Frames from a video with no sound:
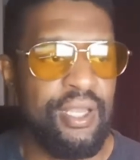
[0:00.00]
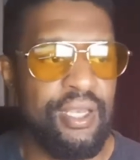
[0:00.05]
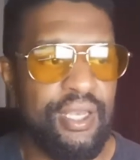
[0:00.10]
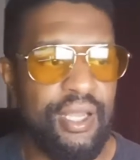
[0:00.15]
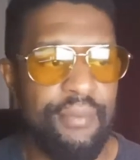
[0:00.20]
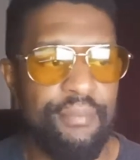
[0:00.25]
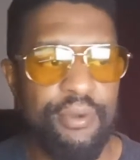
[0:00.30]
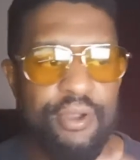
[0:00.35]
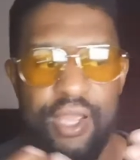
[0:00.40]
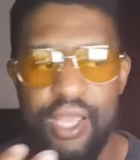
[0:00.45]

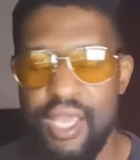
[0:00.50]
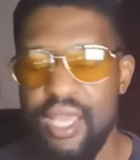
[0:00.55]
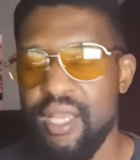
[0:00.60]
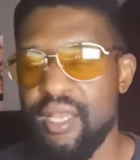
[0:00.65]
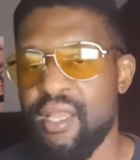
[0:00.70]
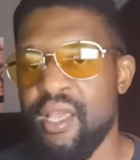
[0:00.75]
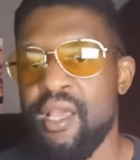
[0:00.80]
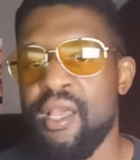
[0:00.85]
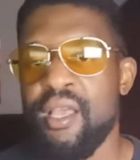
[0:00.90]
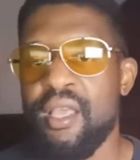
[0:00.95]
Number
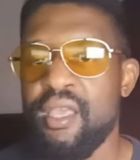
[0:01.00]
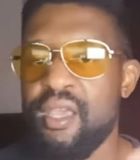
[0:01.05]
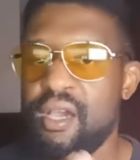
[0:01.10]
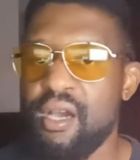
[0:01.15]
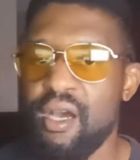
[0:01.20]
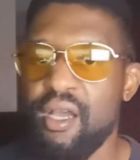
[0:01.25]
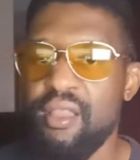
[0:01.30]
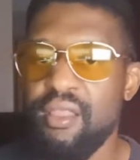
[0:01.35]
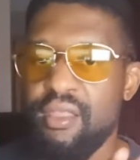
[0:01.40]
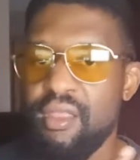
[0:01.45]
8,
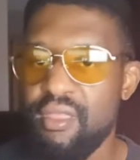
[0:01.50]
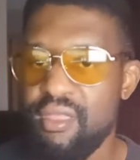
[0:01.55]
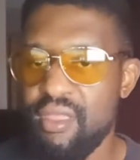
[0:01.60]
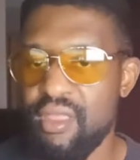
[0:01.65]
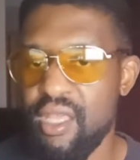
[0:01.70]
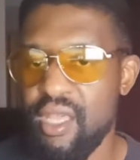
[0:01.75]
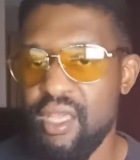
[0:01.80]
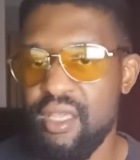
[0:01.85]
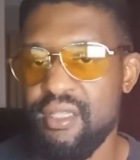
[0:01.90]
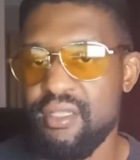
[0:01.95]
cut the
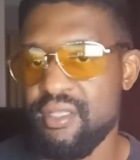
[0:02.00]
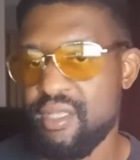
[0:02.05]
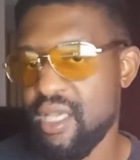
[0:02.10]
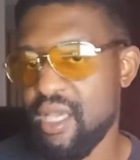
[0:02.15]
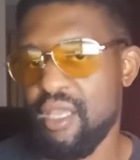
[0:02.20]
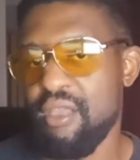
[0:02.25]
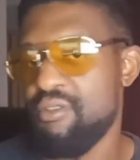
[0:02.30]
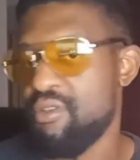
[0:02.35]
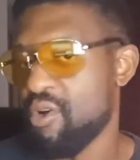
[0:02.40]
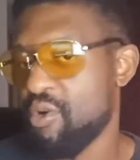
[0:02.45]
things
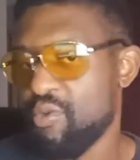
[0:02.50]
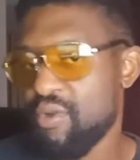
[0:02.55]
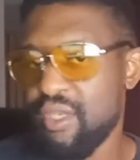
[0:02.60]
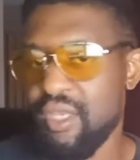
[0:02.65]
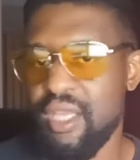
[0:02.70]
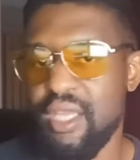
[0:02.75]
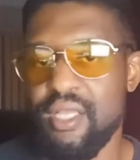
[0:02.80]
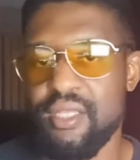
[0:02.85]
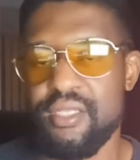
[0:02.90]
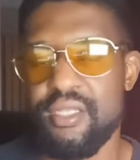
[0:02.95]
that you don't
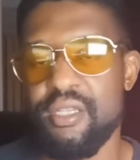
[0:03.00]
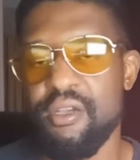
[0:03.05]
need.